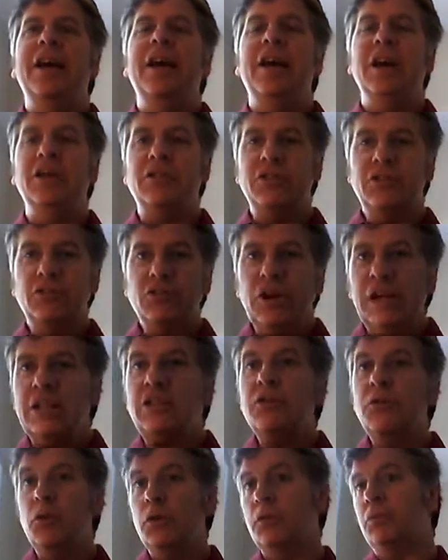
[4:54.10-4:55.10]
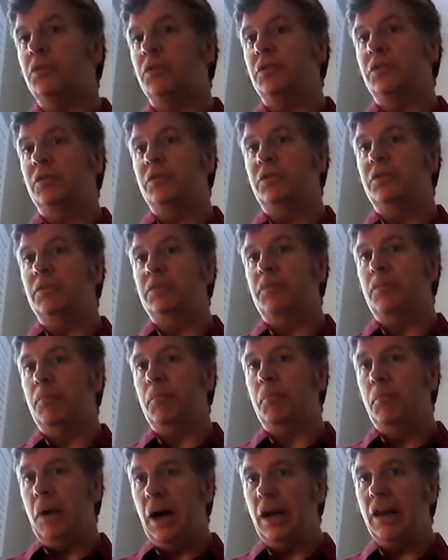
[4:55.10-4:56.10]
It's transformed
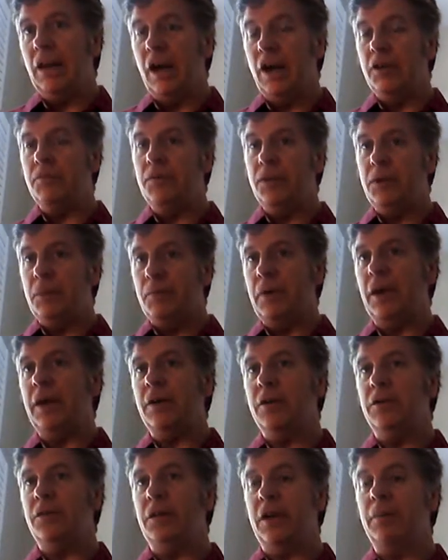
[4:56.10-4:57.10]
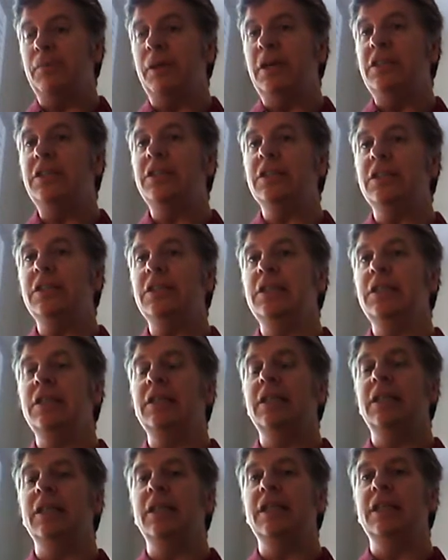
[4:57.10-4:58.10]
my life in a manner that
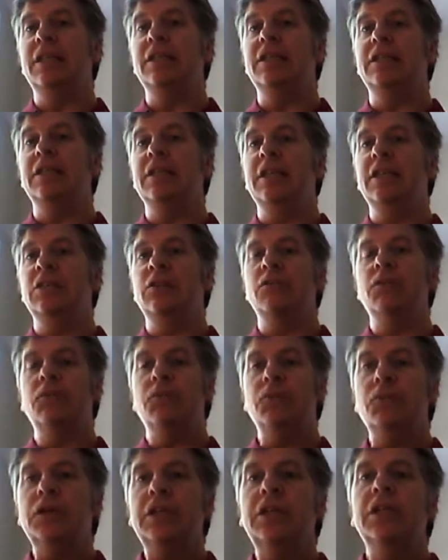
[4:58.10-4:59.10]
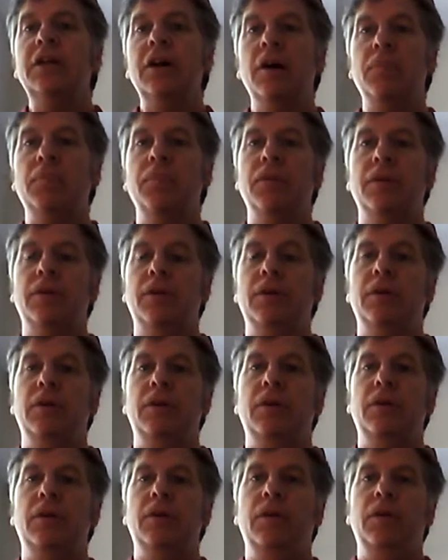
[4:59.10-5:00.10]
basically it's freed up
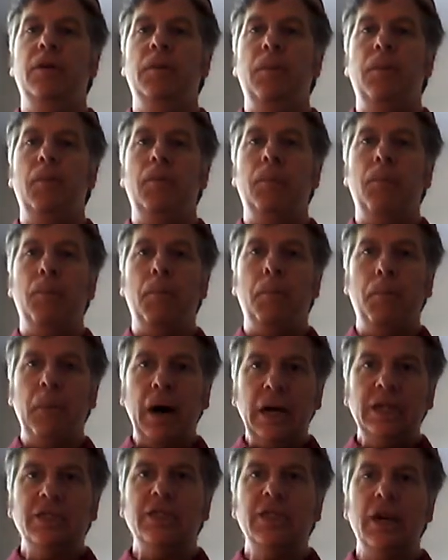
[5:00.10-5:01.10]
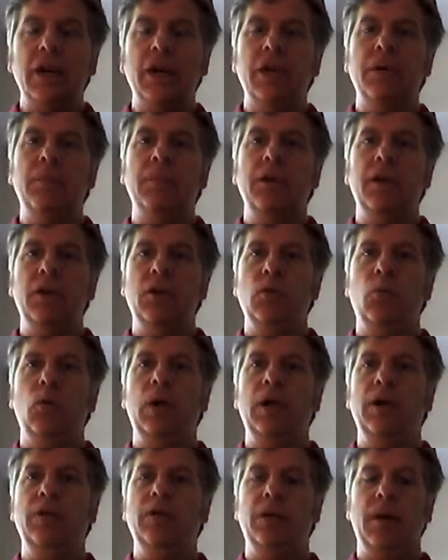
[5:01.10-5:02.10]
my time in a
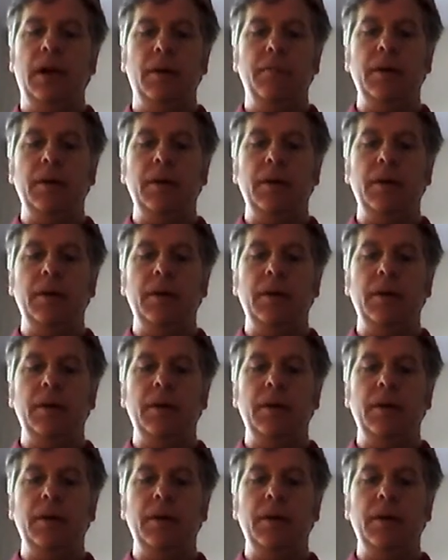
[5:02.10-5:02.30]
way that I